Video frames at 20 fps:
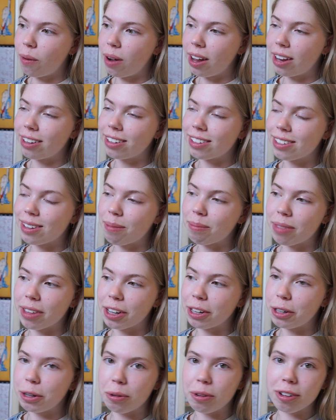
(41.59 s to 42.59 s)
and
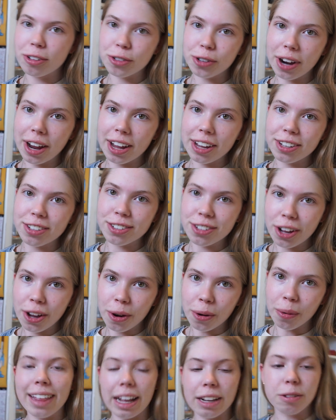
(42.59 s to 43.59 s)
something new to try,
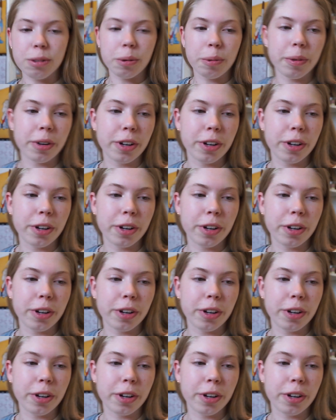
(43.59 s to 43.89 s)
so that's what we're